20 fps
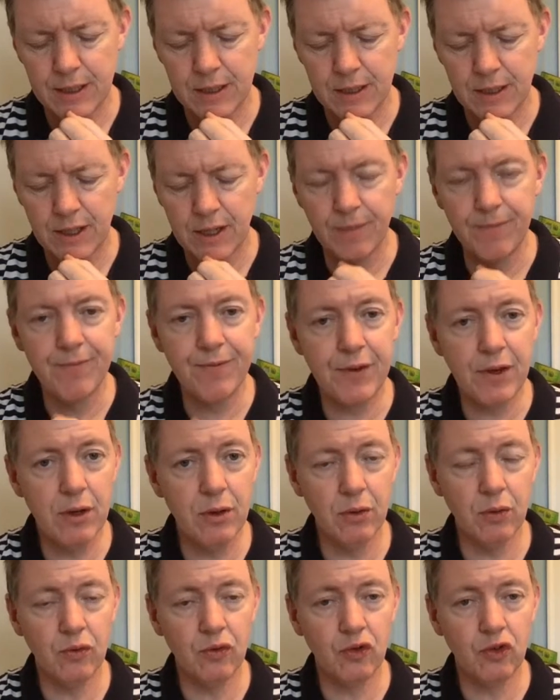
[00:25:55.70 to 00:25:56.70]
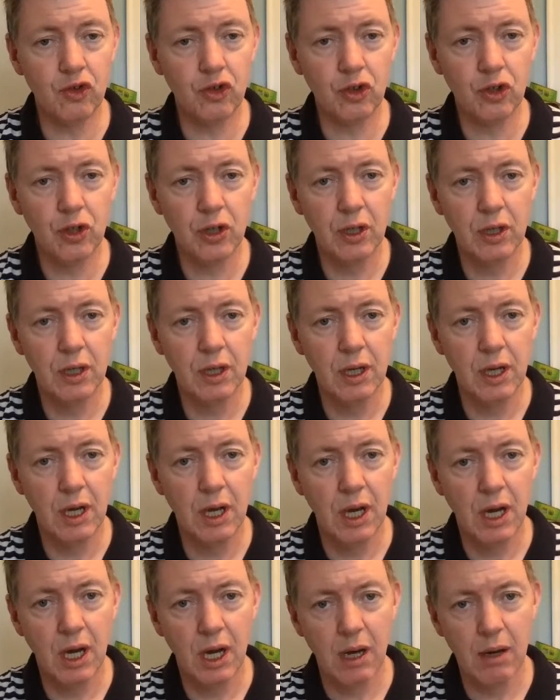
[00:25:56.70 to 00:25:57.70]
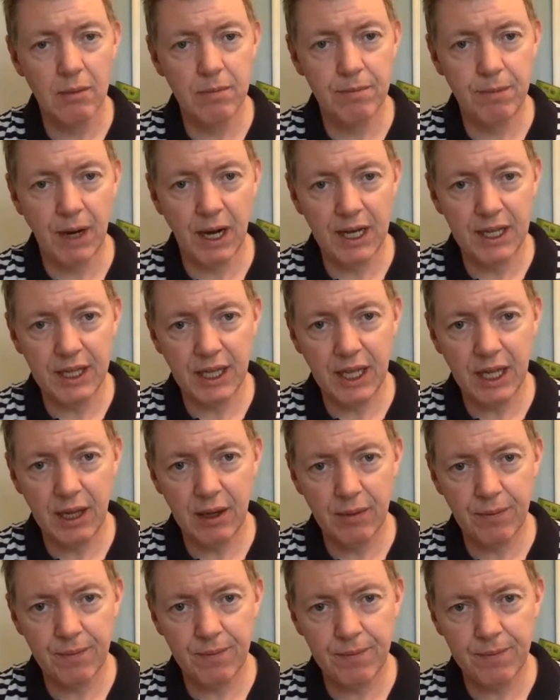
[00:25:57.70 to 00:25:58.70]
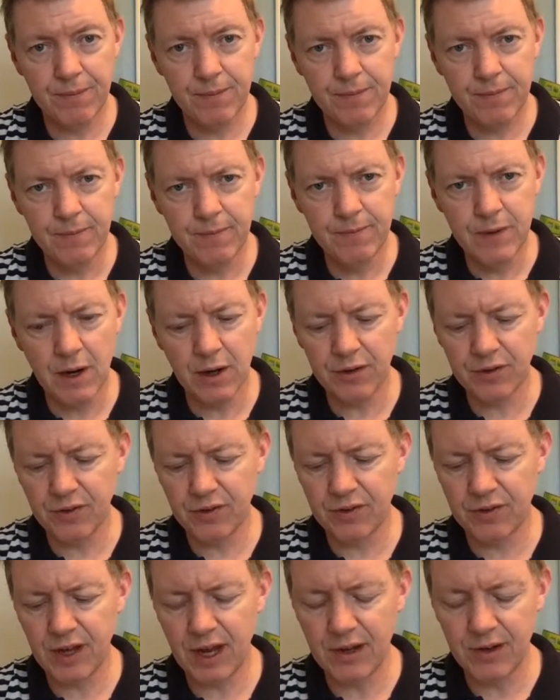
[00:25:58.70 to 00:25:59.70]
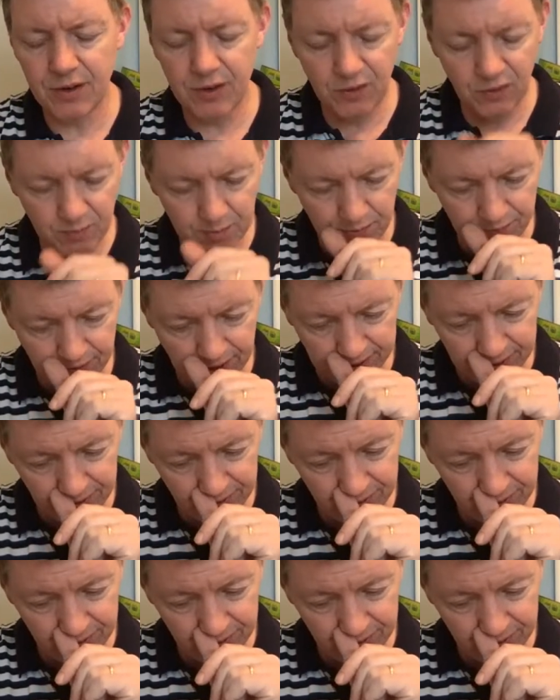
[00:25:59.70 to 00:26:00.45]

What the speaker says: confused by the first sentence provided